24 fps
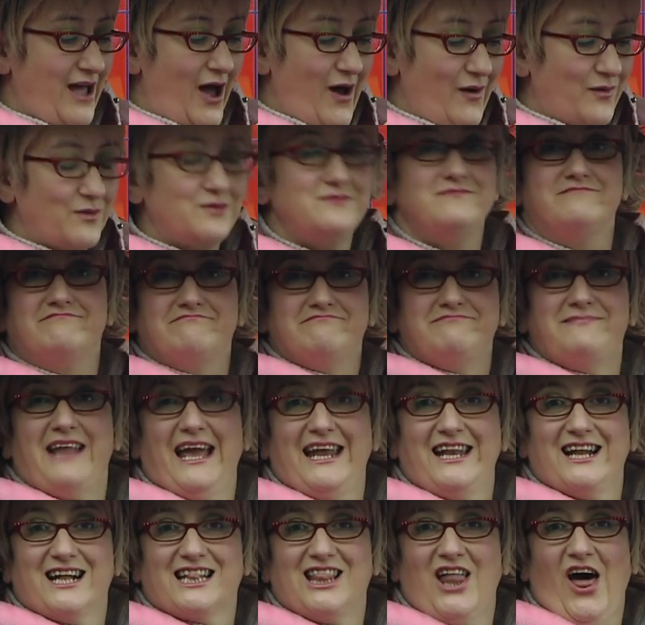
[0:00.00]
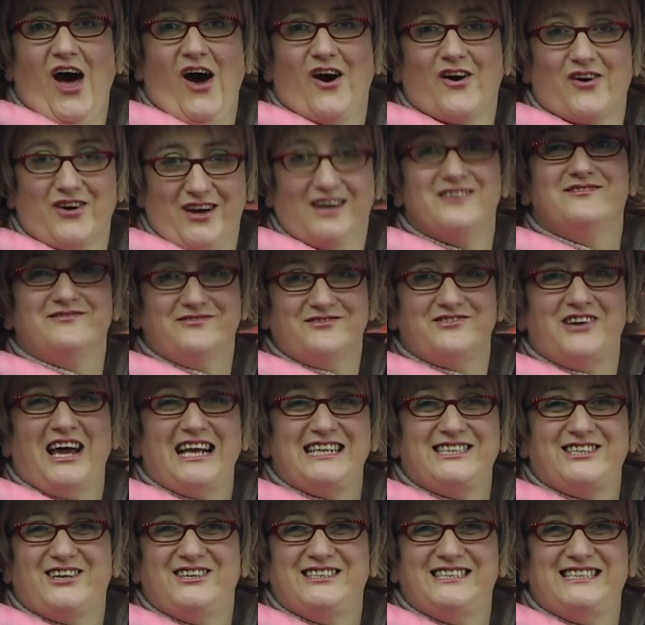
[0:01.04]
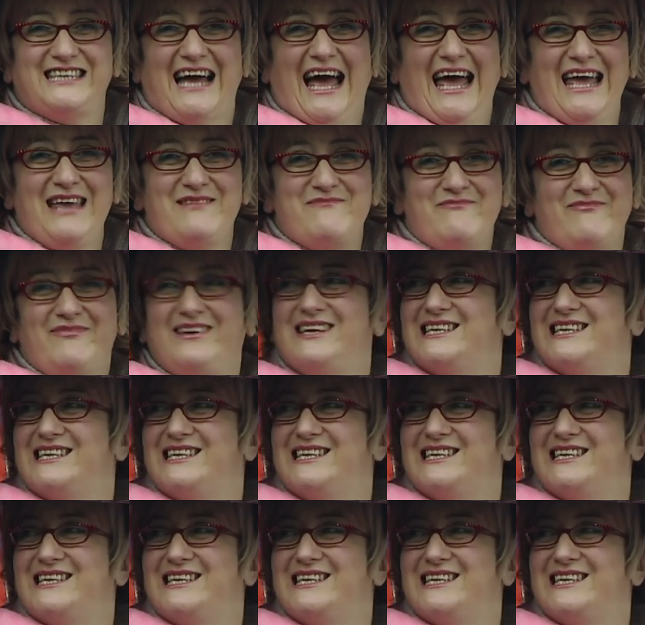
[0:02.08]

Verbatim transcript: Oh, 9 o'clock. Right on time.